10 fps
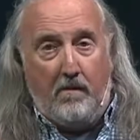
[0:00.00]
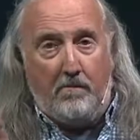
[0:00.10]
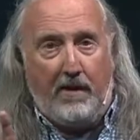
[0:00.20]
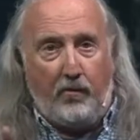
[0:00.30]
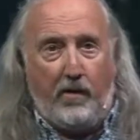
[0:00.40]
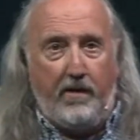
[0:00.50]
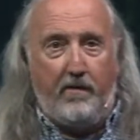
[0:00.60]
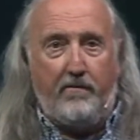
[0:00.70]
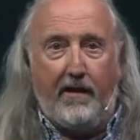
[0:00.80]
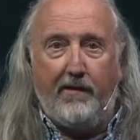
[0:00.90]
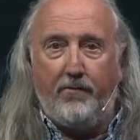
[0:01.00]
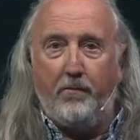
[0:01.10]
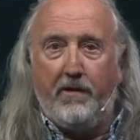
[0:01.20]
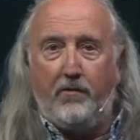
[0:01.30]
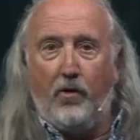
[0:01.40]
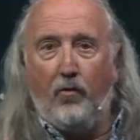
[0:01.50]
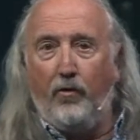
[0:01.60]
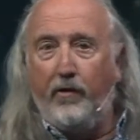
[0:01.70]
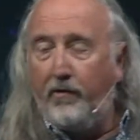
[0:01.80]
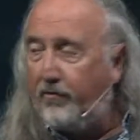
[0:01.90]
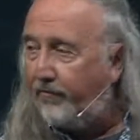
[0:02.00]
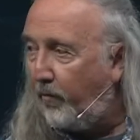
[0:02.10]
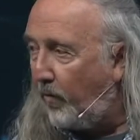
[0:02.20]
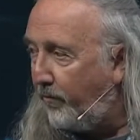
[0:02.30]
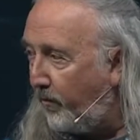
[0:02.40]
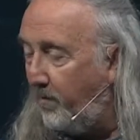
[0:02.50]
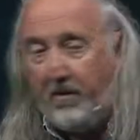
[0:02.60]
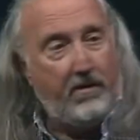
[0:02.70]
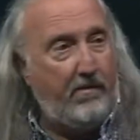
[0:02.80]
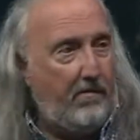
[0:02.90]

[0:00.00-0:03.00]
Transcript: By the way, take it from me, don't look at your 403B